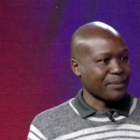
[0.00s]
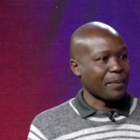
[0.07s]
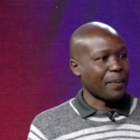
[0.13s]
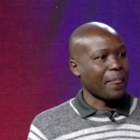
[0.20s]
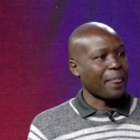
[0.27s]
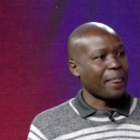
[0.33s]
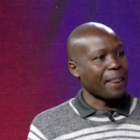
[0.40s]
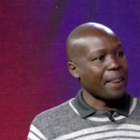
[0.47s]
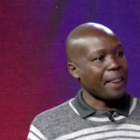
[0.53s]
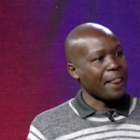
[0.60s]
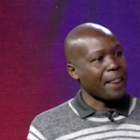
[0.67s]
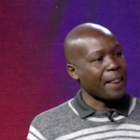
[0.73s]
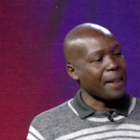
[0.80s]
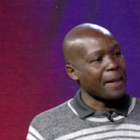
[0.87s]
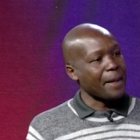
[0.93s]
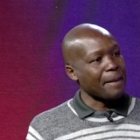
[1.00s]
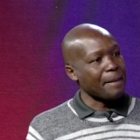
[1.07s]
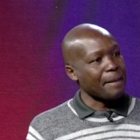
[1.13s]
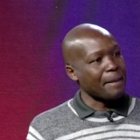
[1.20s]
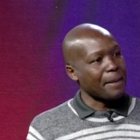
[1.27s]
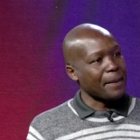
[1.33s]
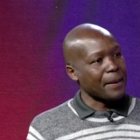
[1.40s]
So it has made things way
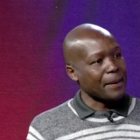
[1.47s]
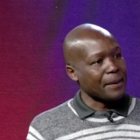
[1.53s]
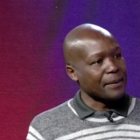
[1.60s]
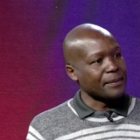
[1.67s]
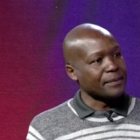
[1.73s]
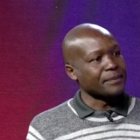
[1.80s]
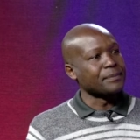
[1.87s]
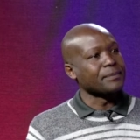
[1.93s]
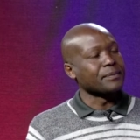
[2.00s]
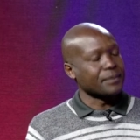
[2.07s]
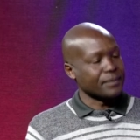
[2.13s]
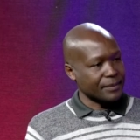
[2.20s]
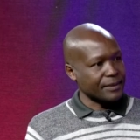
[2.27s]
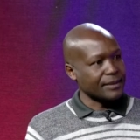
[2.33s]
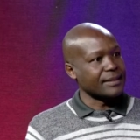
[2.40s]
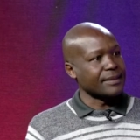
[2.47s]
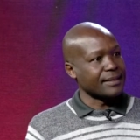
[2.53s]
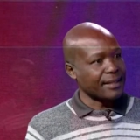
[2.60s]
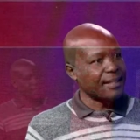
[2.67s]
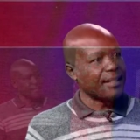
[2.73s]
easier, portable. You can just